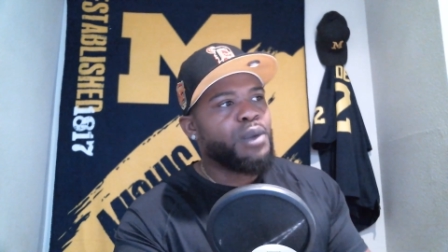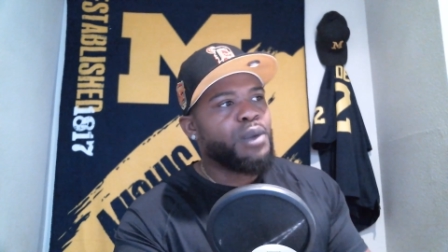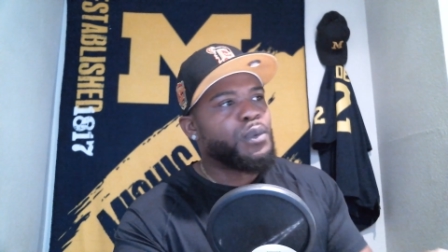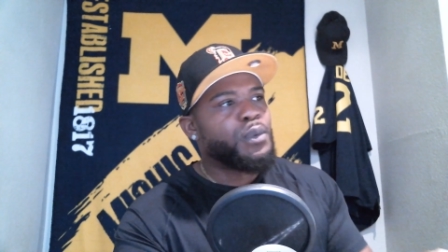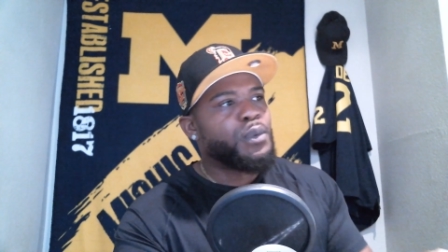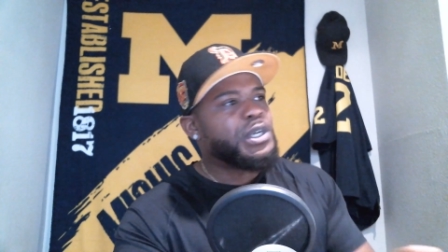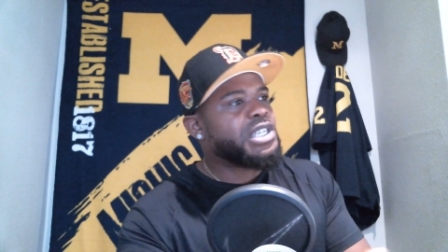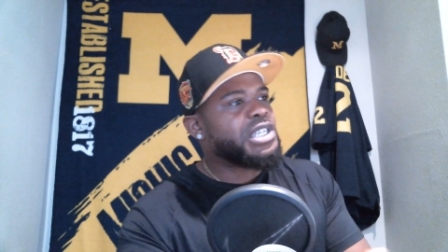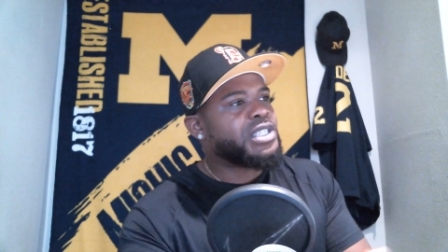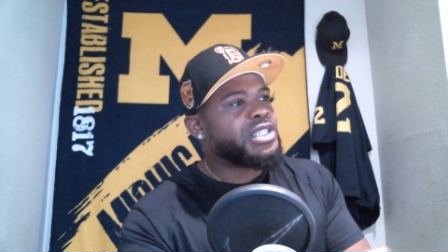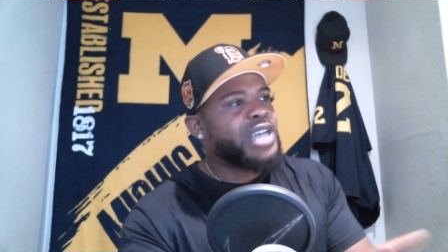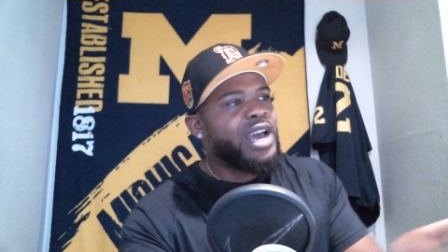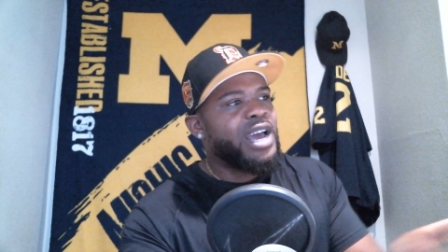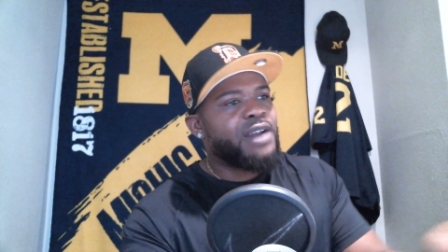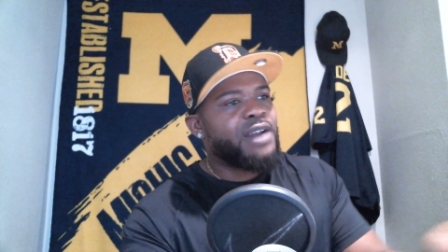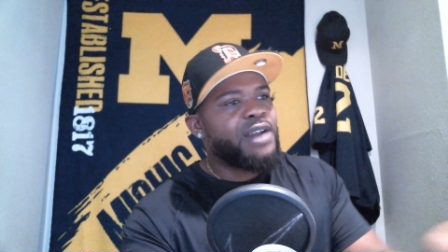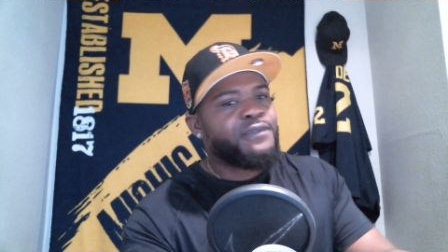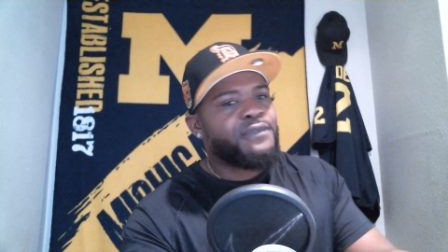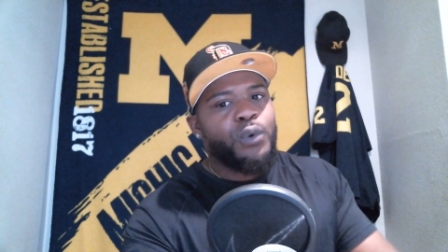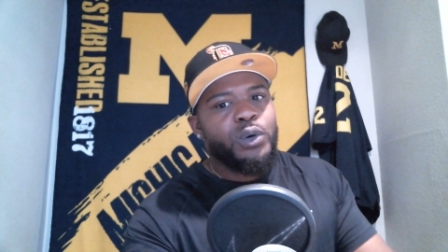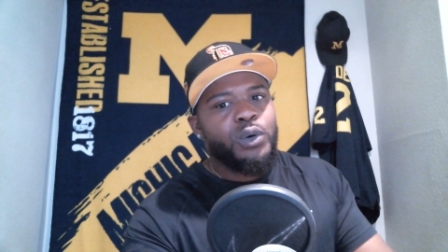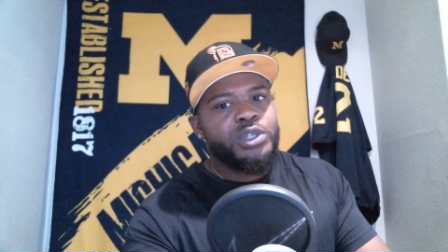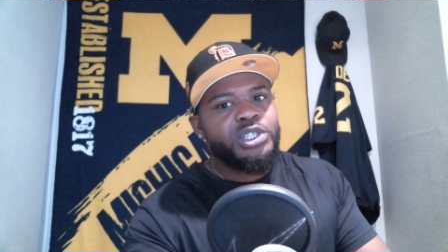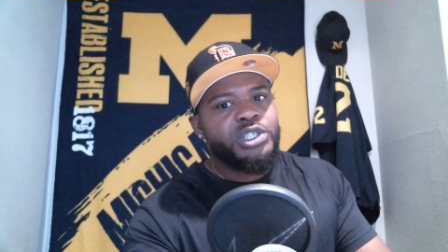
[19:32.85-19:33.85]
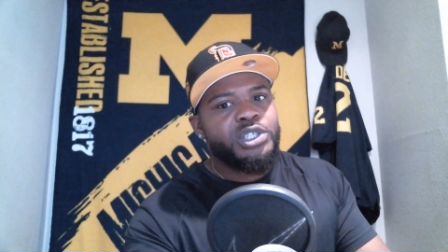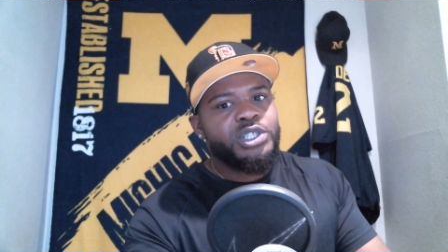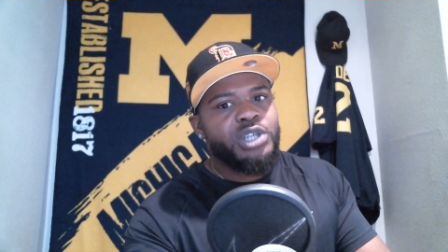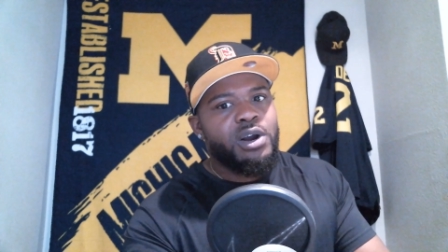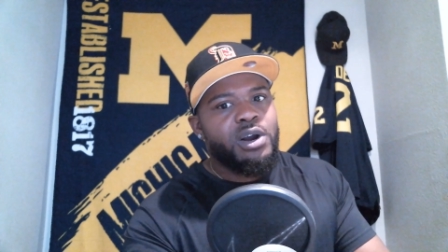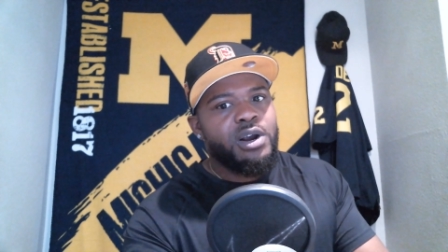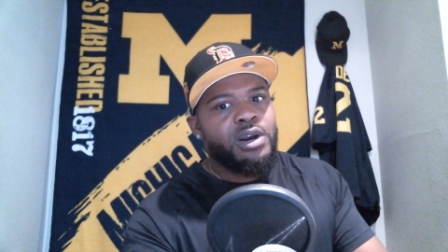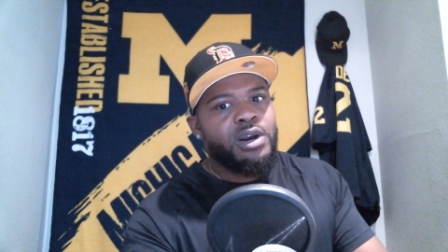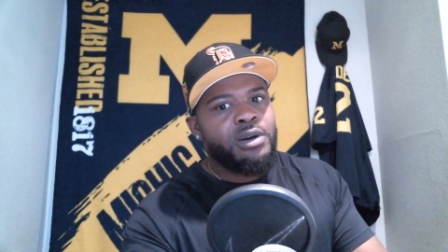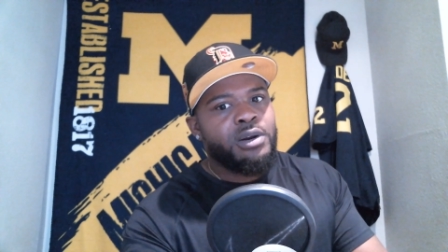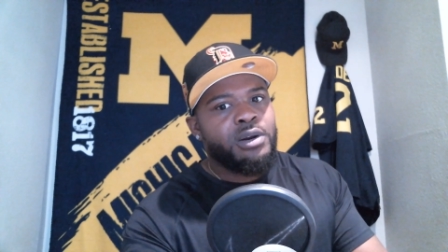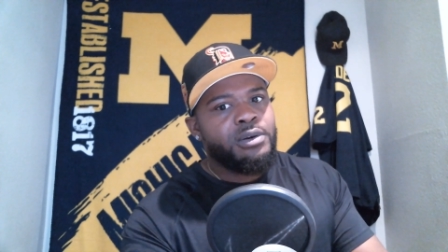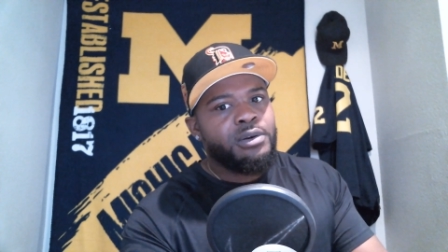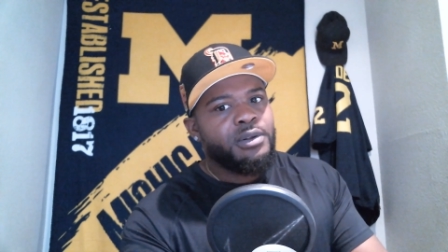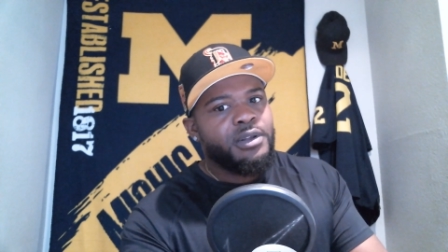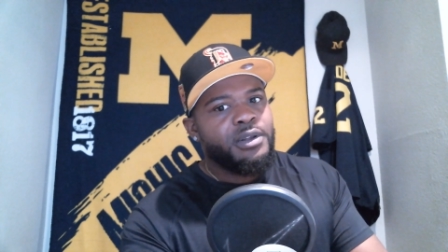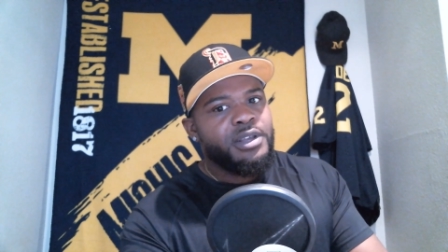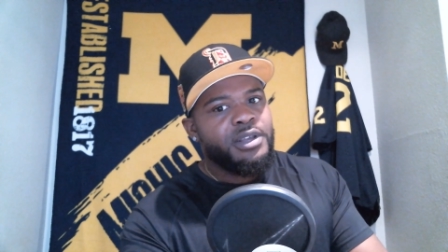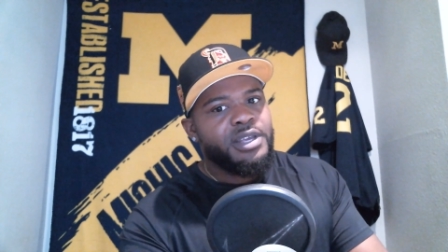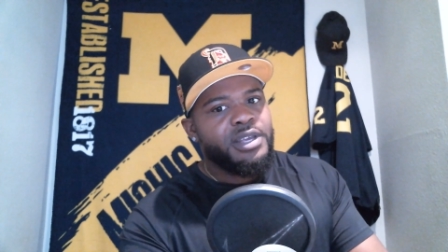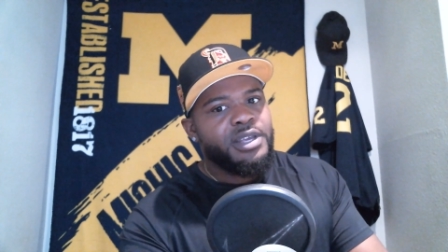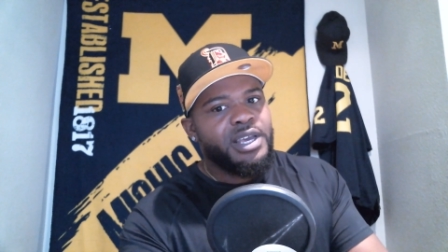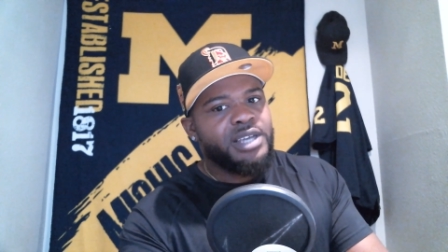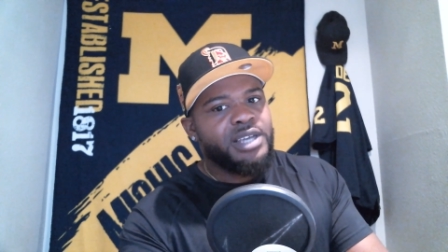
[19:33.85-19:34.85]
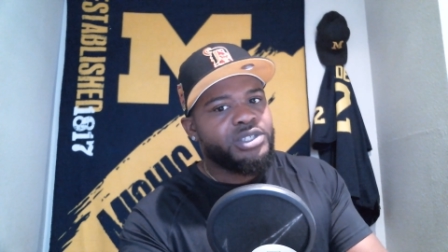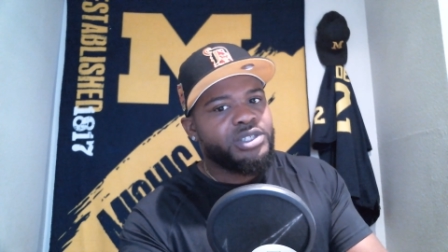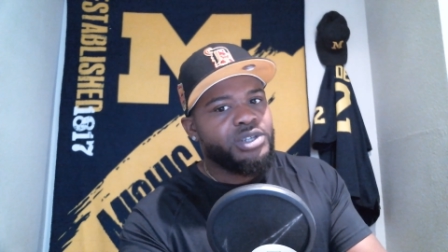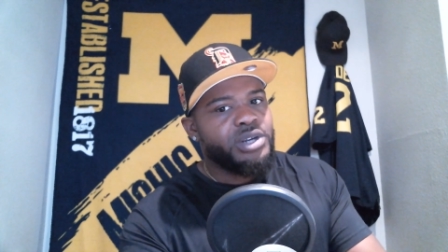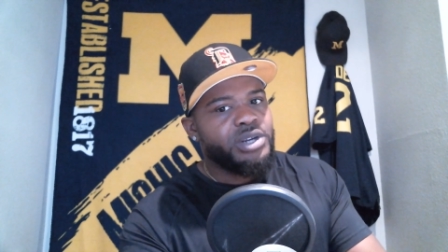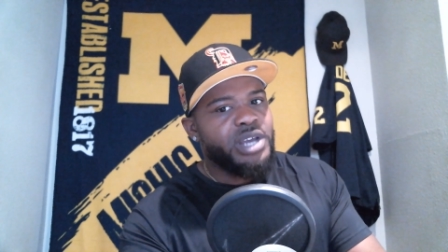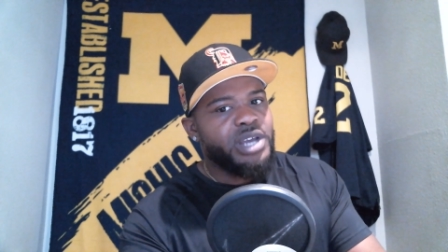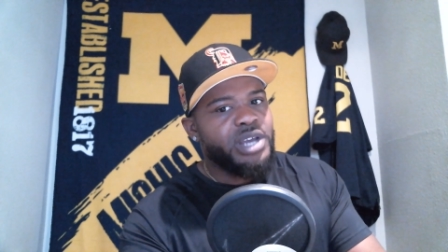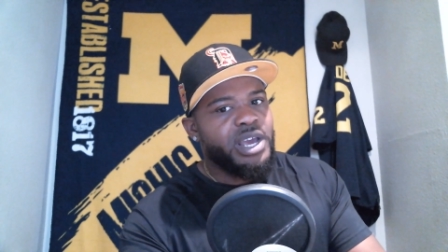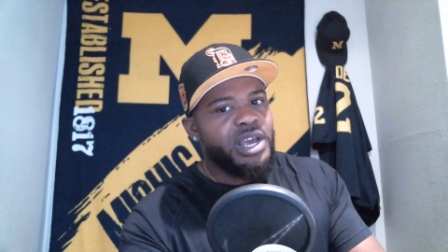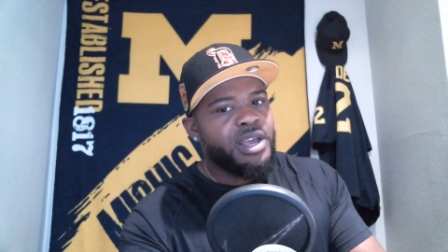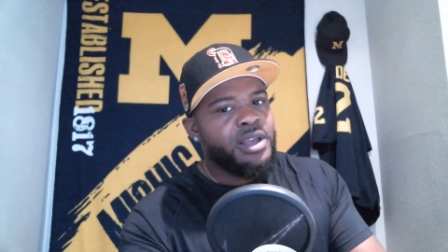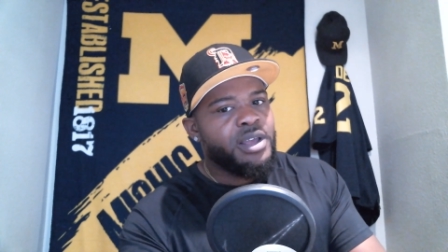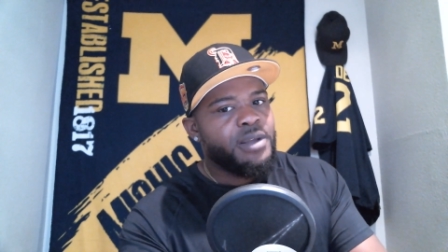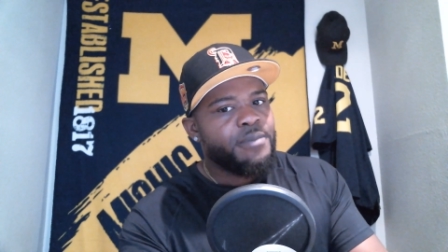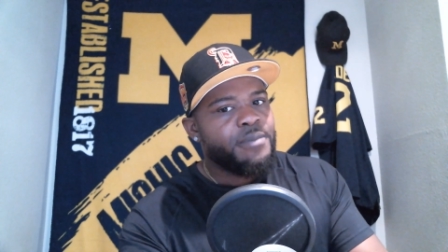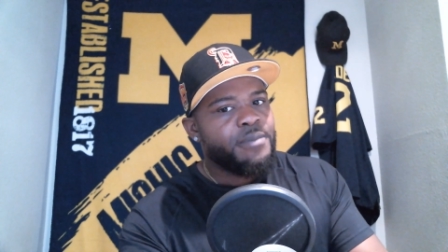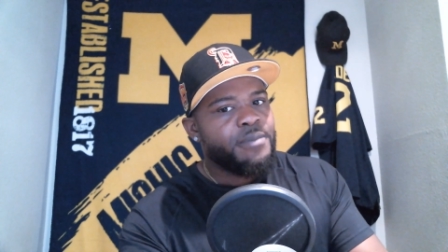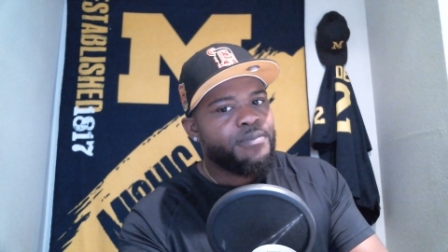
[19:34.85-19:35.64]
we just got a 4-star yesterday.